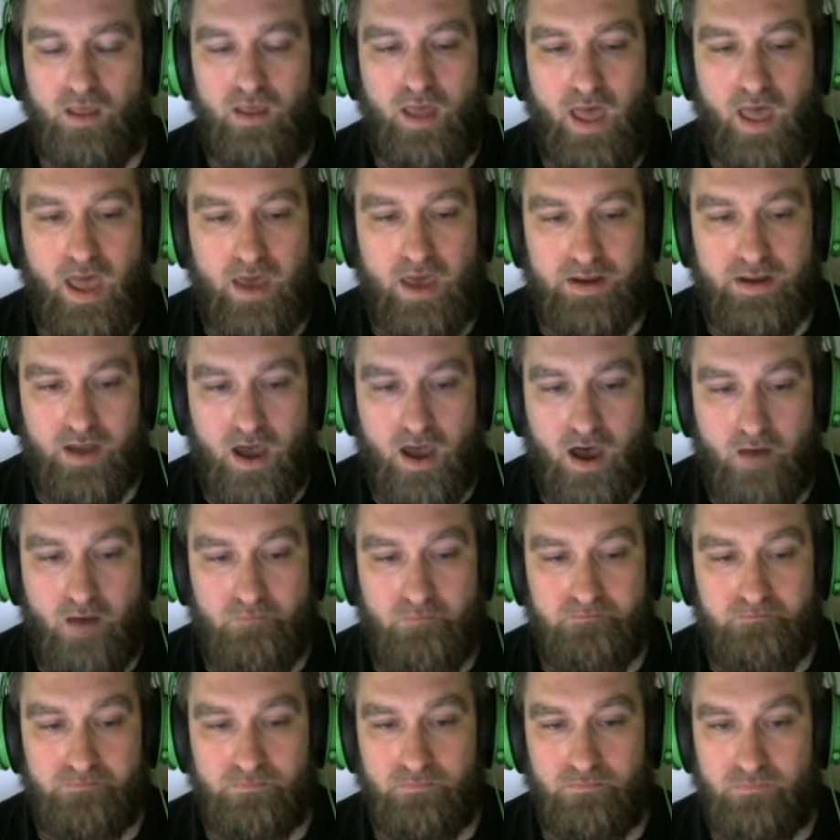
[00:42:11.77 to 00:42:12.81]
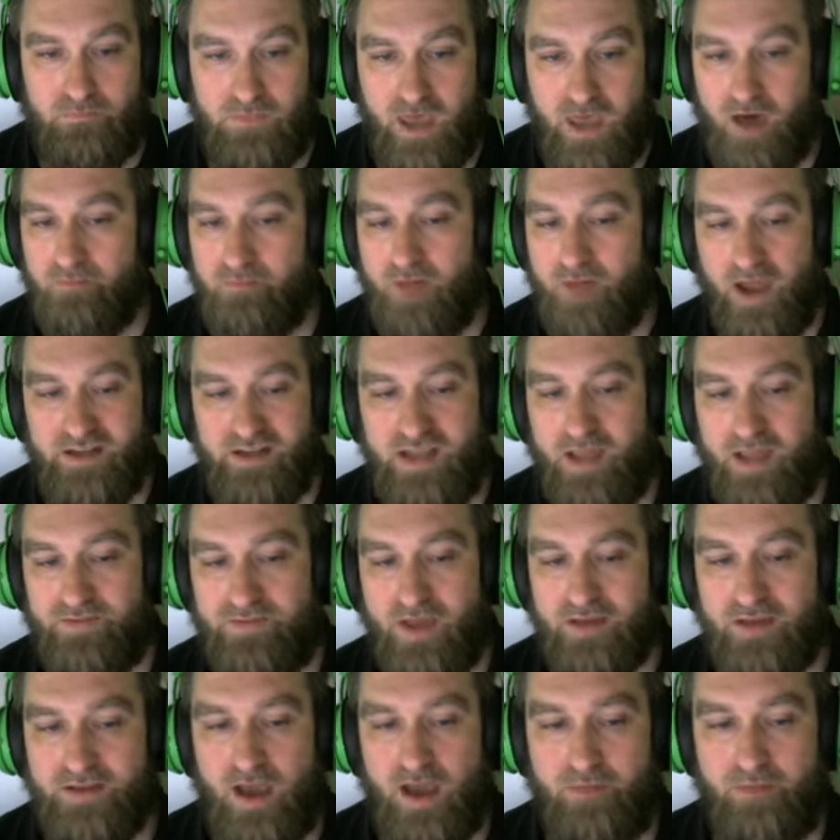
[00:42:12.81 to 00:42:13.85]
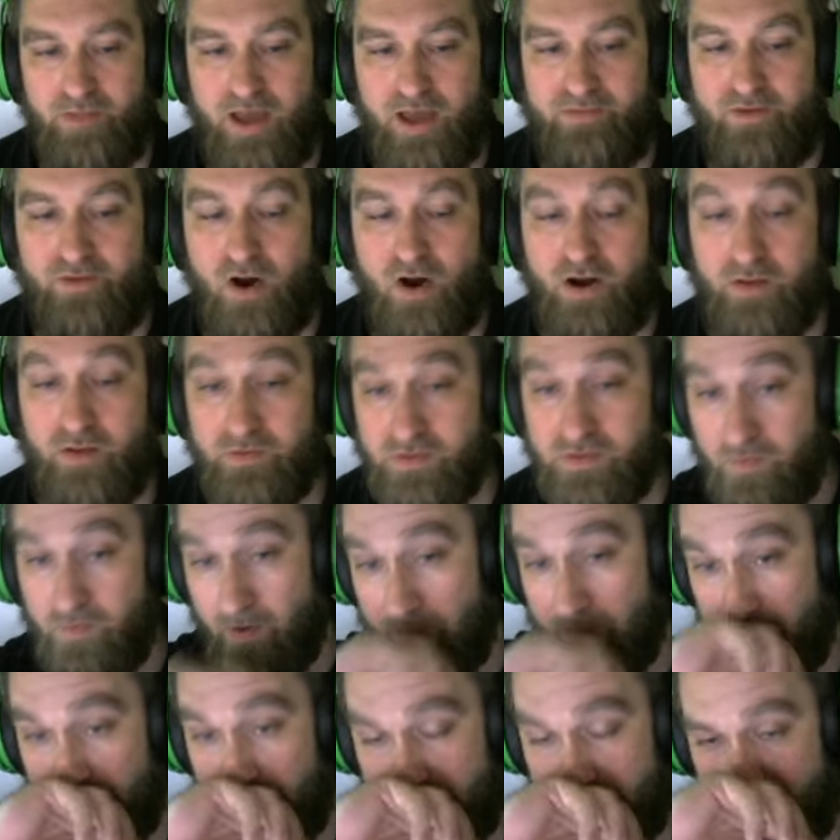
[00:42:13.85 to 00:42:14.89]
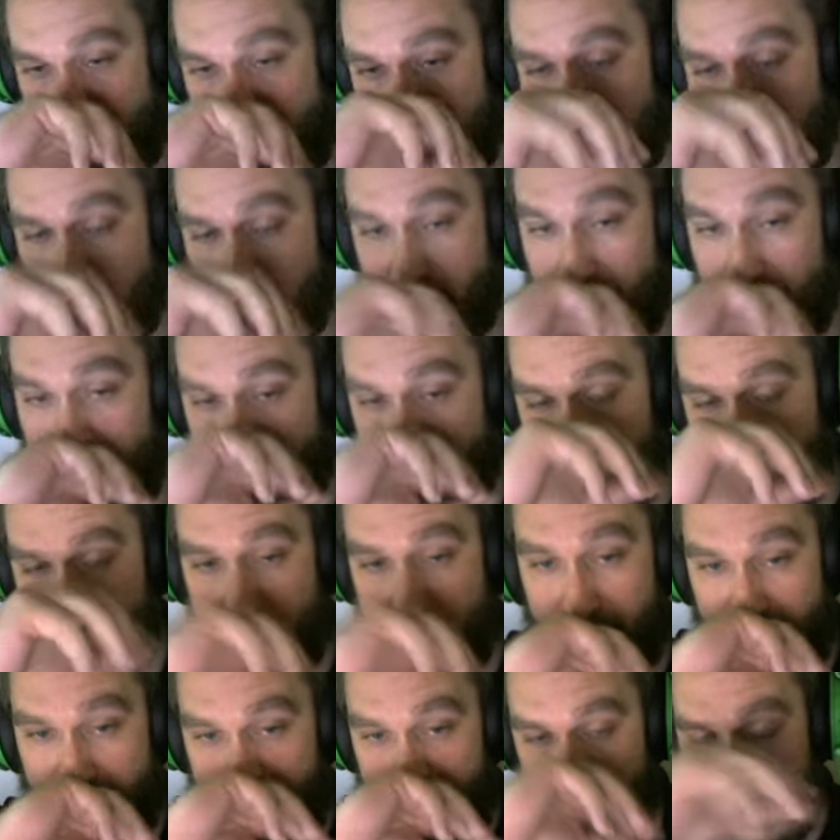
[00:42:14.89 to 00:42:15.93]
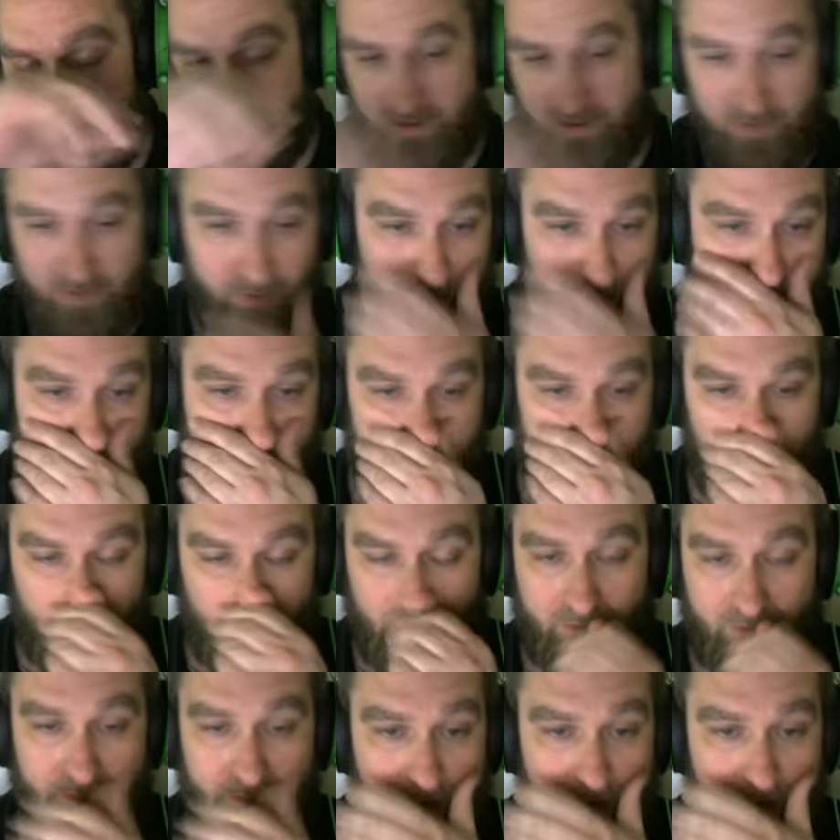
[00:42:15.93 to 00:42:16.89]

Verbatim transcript: And um, yeah, I take that top life card. It was a Momonosuke. Sorry, guys, my, my nose is really itching from.